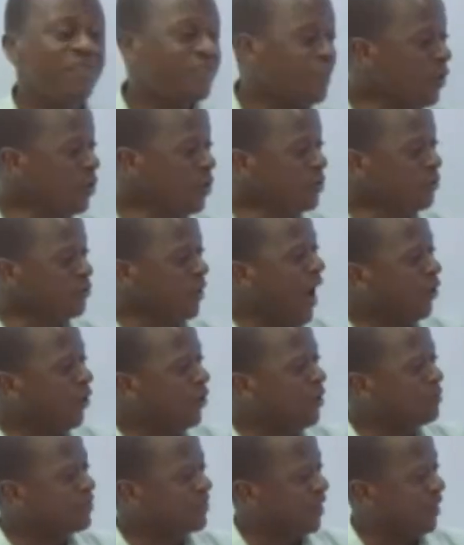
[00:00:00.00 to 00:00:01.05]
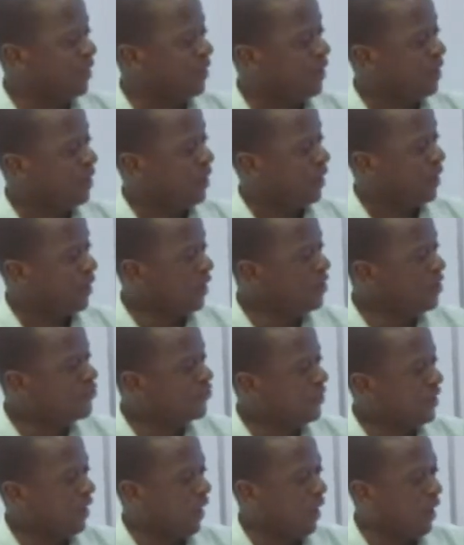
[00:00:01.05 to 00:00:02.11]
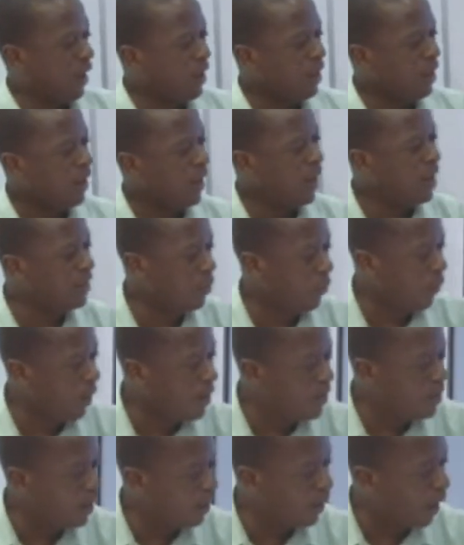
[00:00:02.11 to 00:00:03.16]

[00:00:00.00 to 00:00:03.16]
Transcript: There's a use of acronyms here. EGL and the word